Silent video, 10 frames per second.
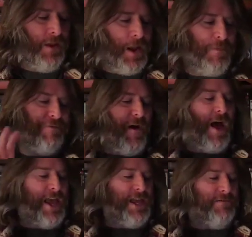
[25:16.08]
Number
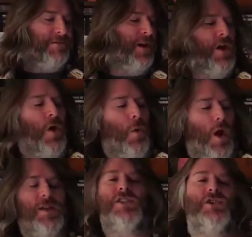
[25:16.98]
5,
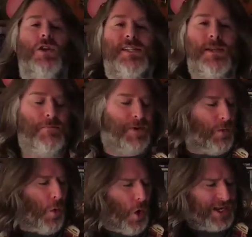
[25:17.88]
one does not simply
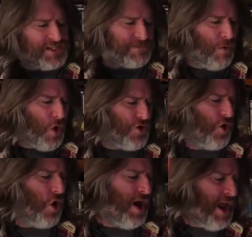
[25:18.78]
walk into
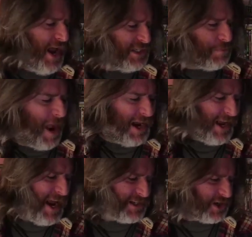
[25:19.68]
Mordor. Its black
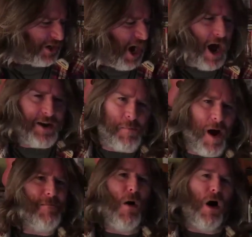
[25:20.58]
gates are guarded
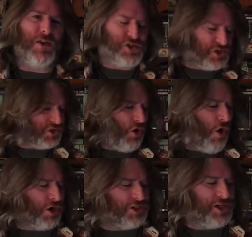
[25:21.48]
by more than just
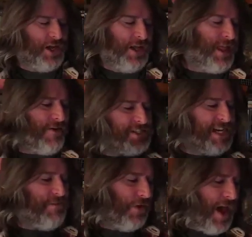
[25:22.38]
orcs. There is
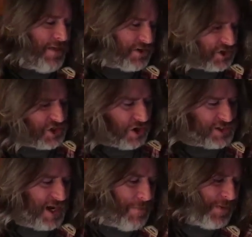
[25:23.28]
evil there that does not
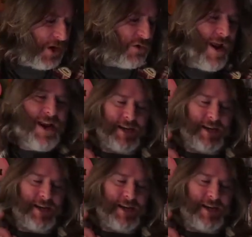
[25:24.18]
sleep, and the great